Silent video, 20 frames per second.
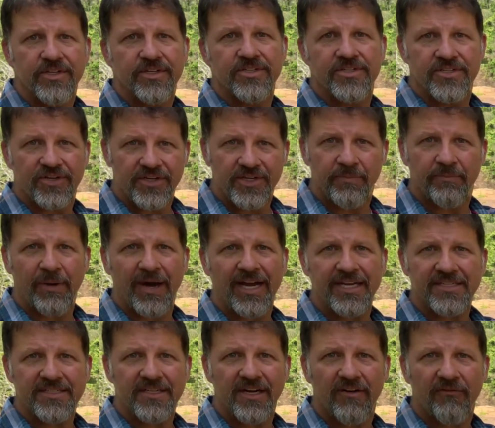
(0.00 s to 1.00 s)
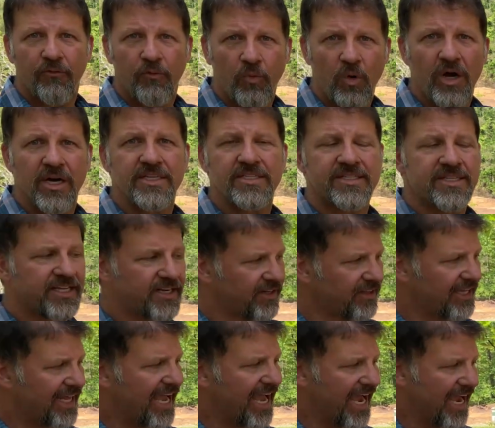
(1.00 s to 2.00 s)
So you buy stuff once that'll
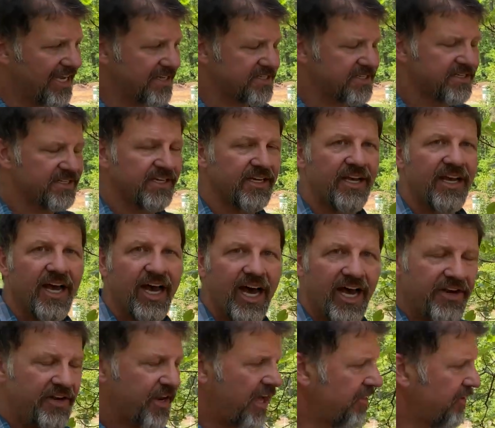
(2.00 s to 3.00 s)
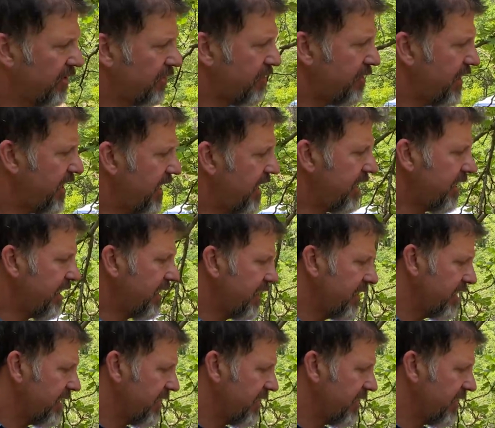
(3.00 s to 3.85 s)
last. Another thing